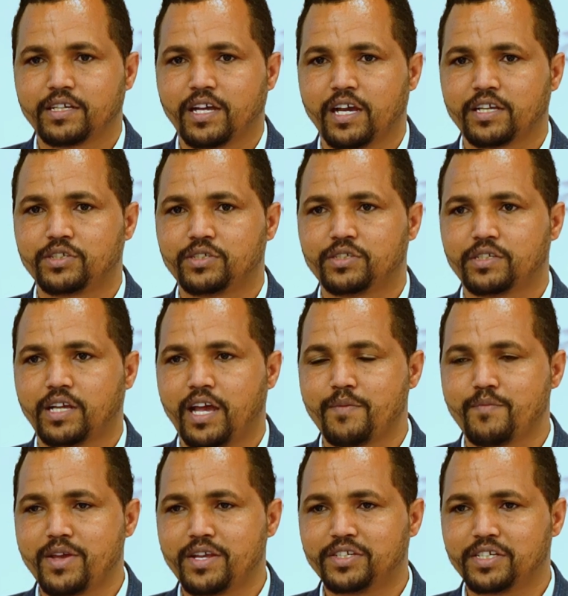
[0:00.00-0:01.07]
As I
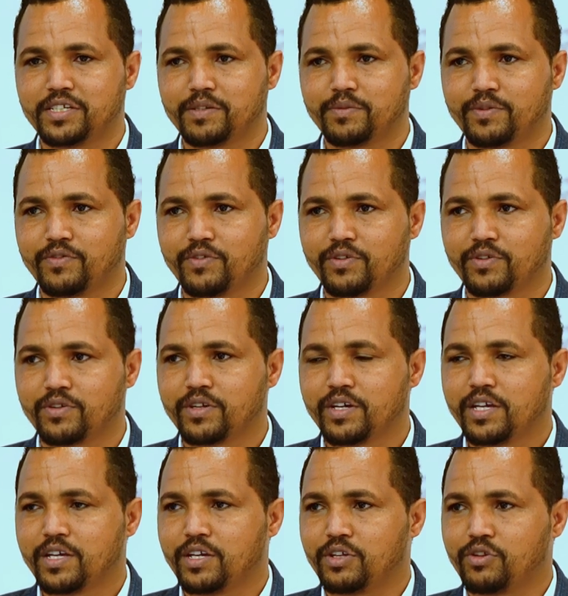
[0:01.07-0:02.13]
mentioned before,
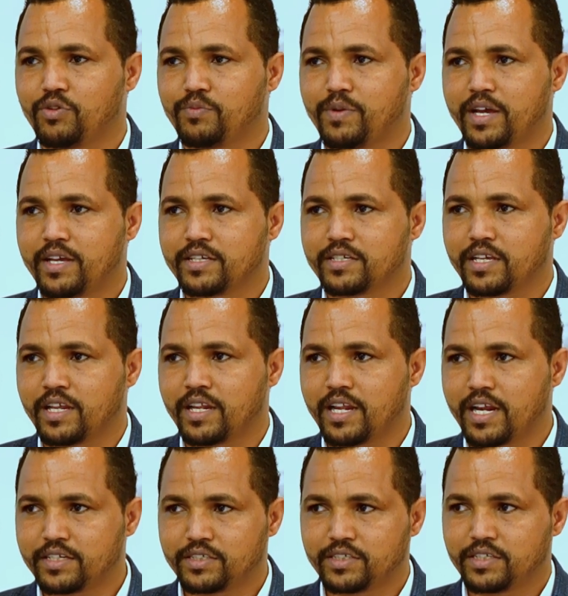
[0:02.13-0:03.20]
Ethiopia is the
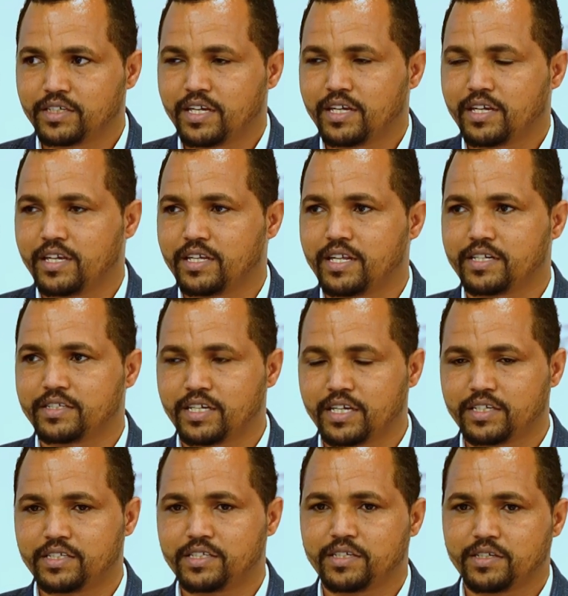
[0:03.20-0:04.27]

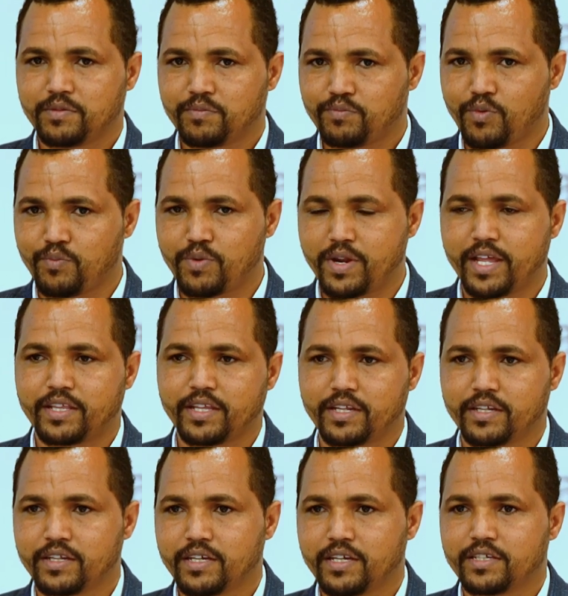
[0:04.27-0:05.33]
largest
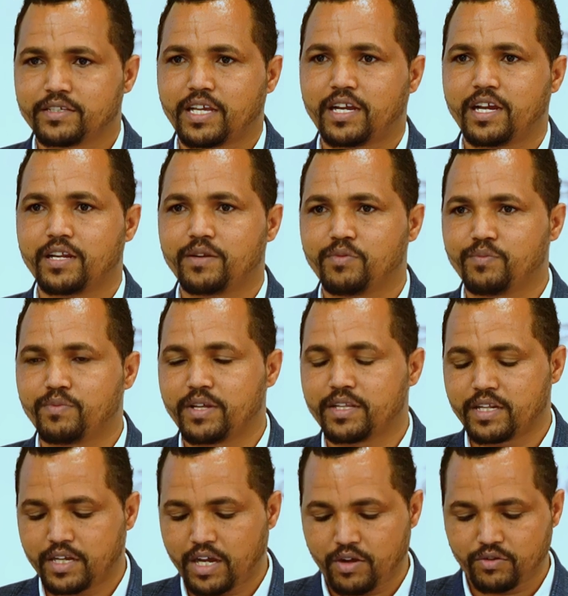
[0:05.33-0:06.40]
populated, second
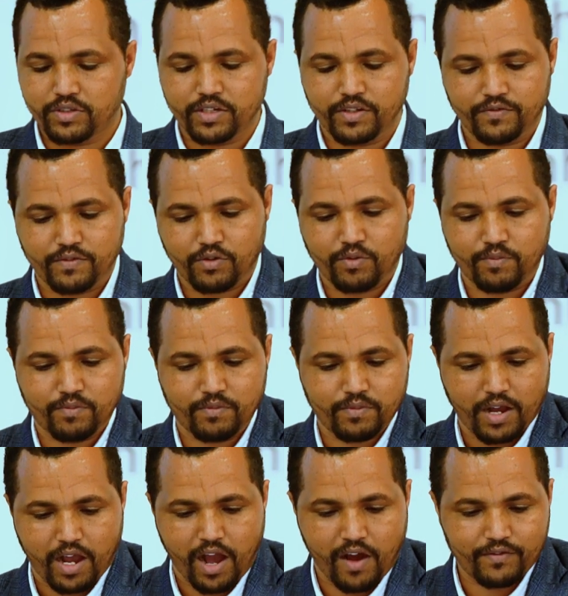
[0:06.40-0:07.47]
populated country from
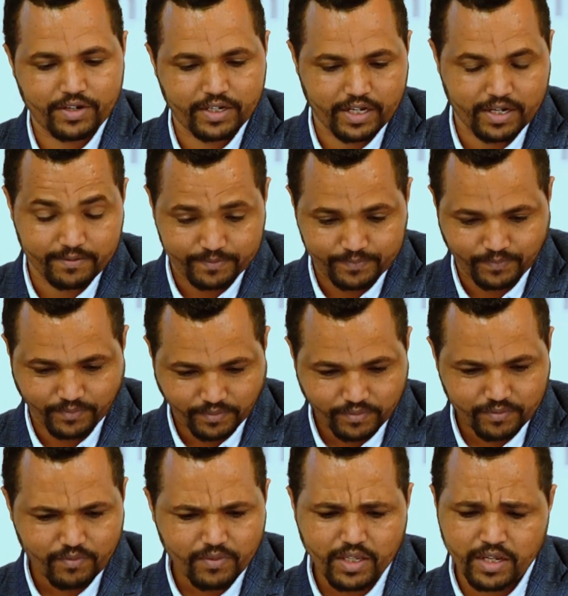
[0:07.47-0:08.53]
Africa,
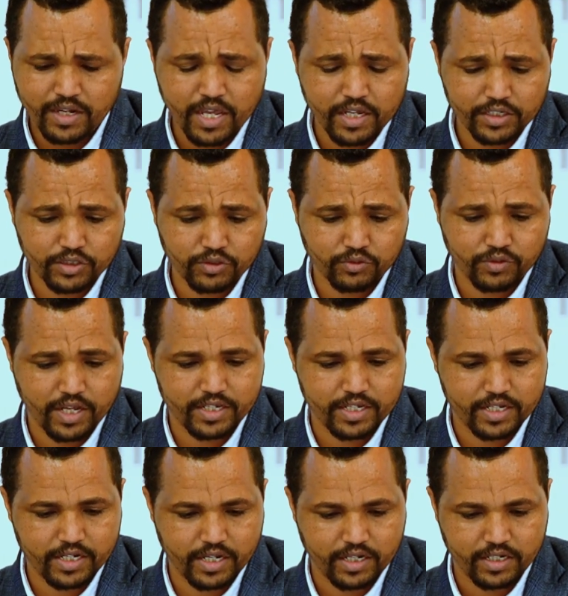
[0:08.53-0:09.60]
next to
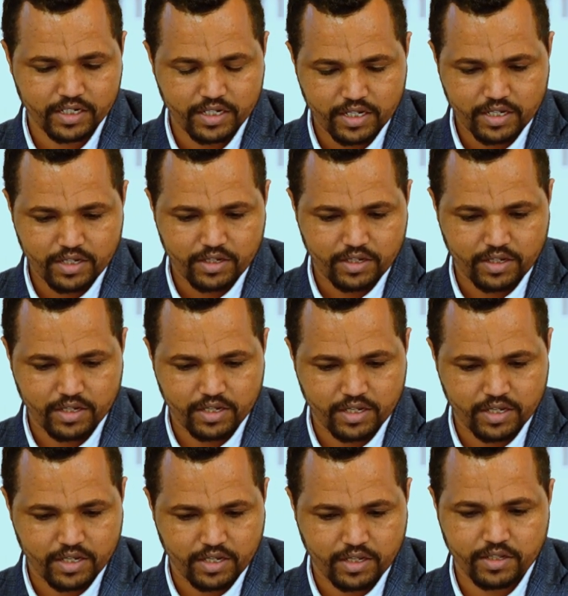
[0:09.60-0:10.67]
Nigeria.
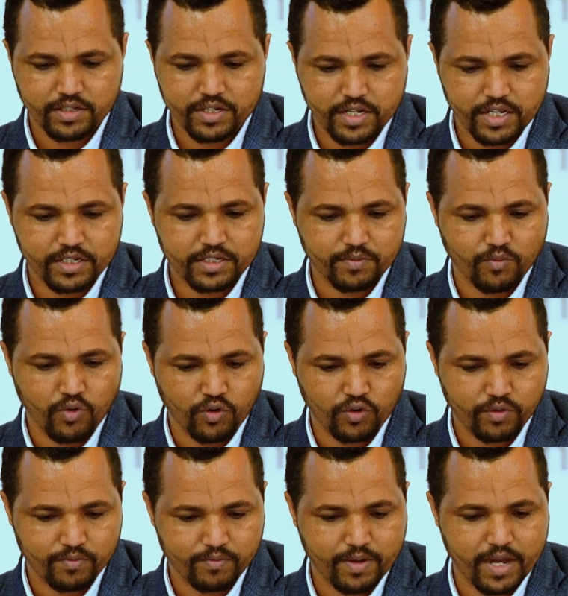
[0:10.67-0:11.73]
It needs
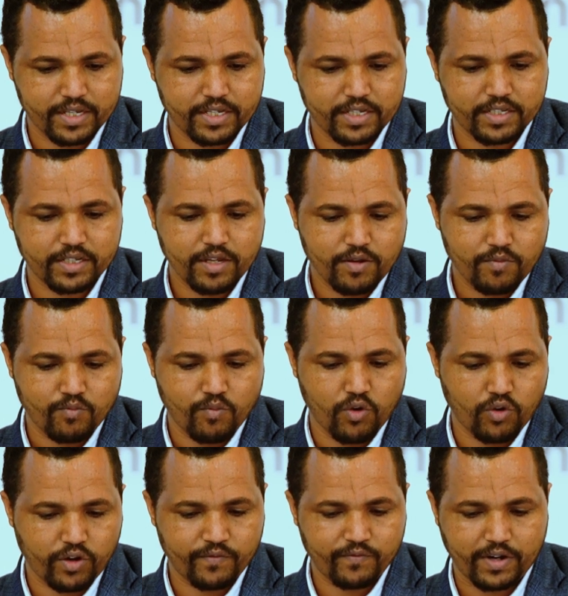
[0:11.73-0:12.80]
more budget,
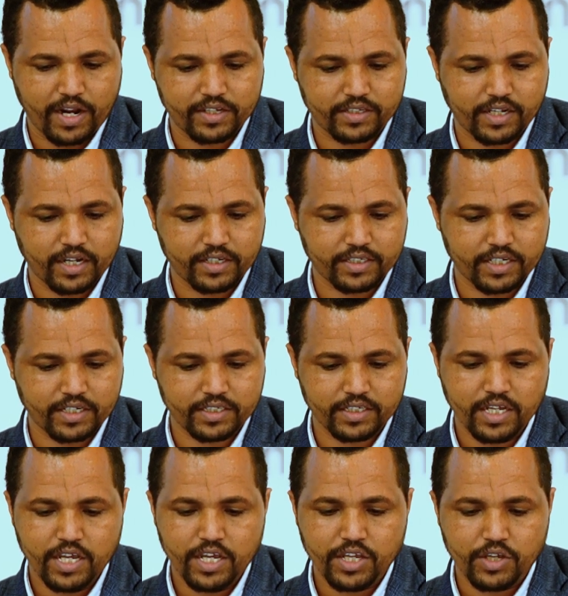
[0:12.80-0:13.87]
more infrastructures,
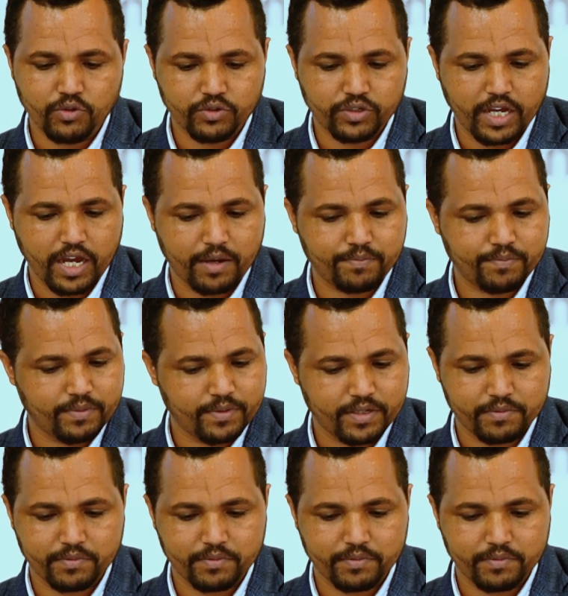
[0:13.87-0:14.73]
huge gap,